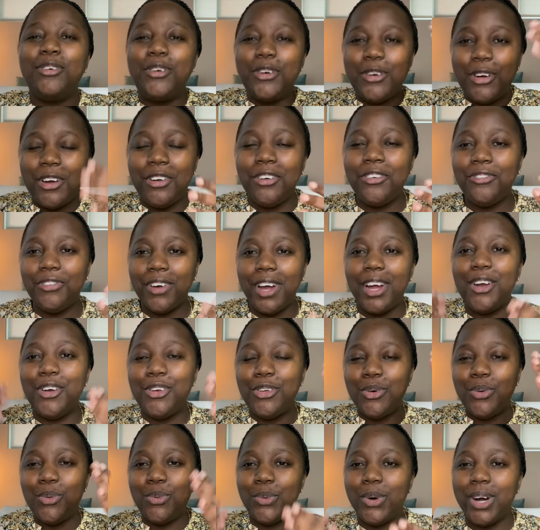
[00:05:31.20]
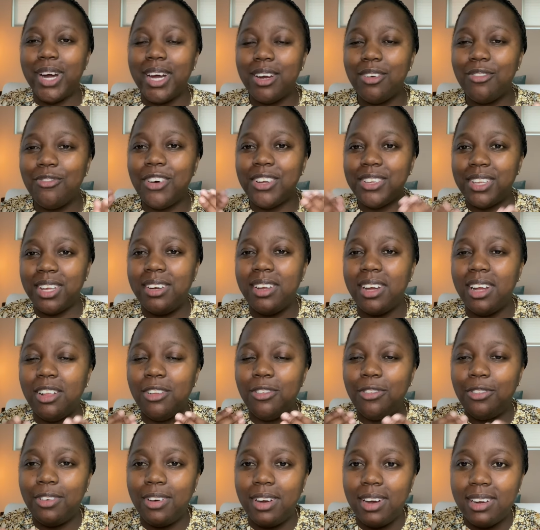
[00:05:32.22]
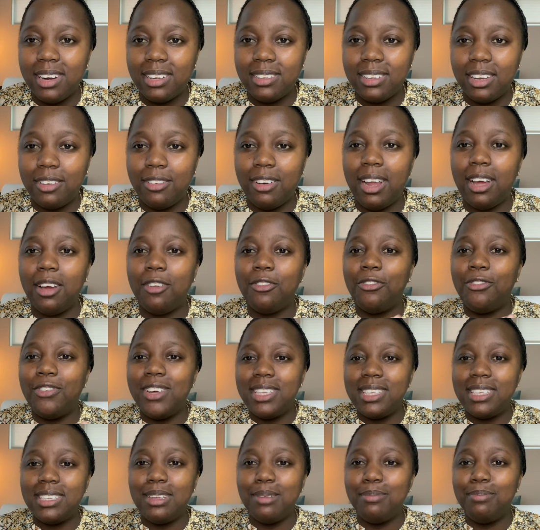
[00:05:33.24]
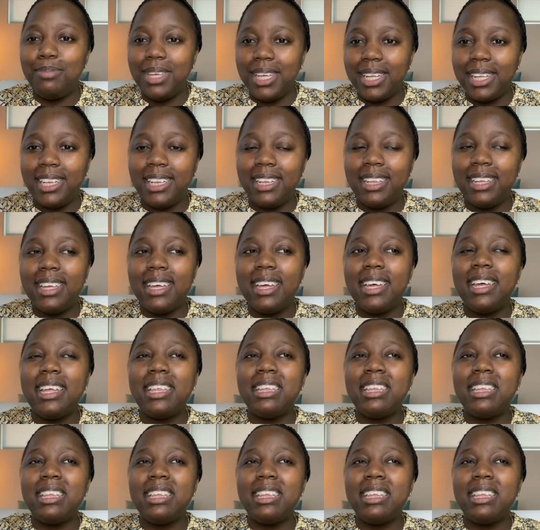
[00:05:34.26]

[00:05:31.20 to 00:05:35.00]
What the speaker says: Go and find your one versatile fragrance that like fits the bill,